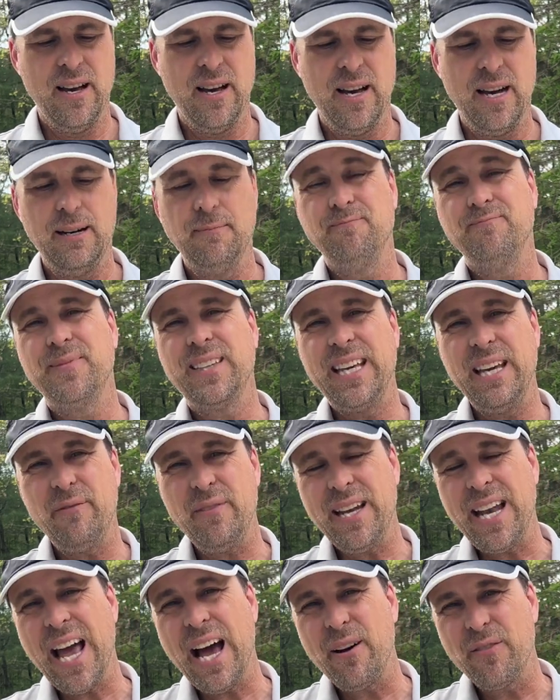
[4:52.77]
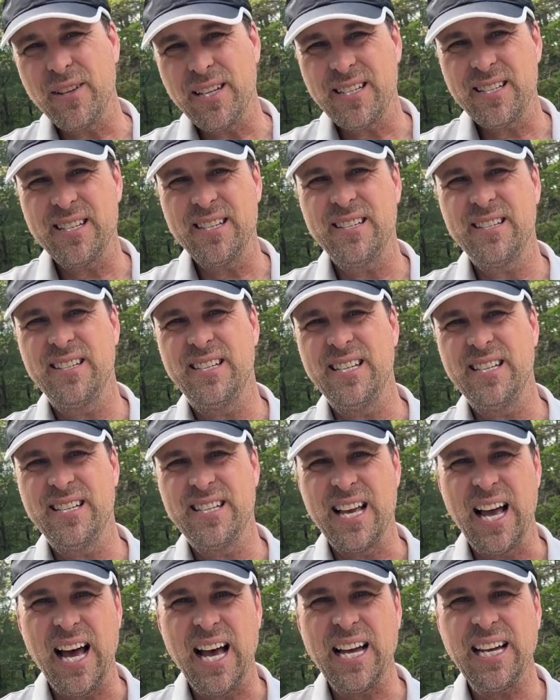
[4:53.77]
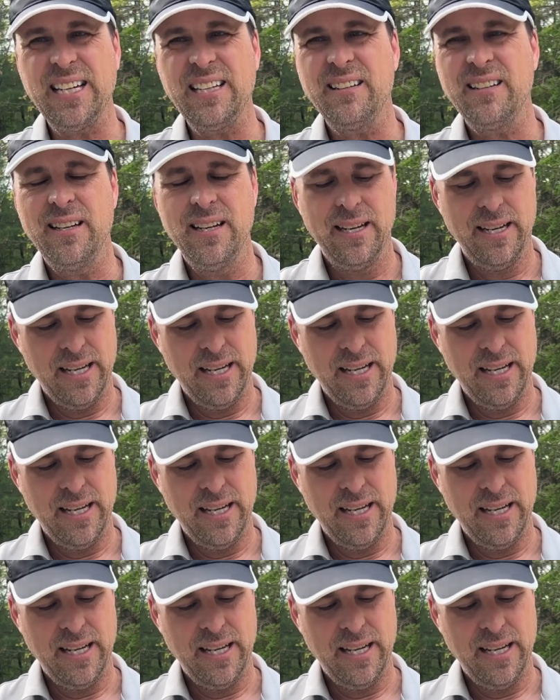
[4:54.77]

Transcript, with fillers: Um, given how this is designed,